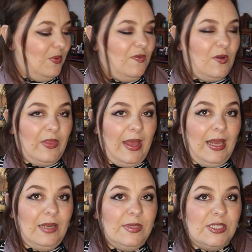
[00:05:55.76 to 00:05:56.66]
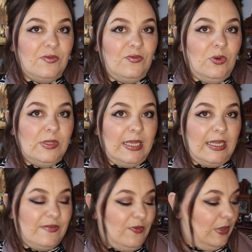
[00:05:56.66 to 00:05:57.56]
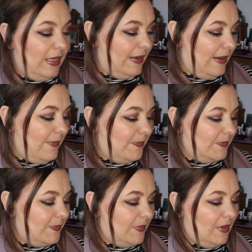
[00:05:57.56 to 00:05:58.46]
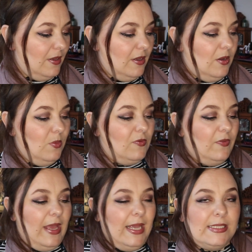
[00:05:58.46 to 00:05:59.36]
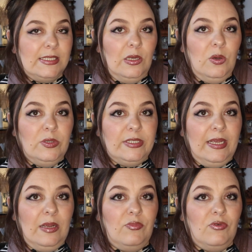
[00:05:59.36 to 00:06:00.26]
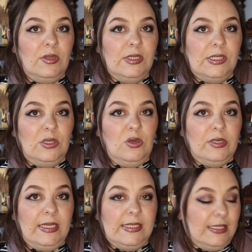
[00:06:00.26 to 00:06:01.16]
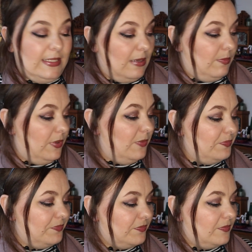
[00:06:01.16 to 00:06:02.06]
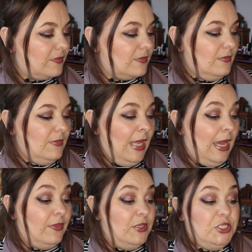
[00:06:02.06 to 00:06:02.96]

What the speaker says: We've got the Elemis Rose Exfoliator. We've got the Estee Lauder Bronze Goddess Sample. And the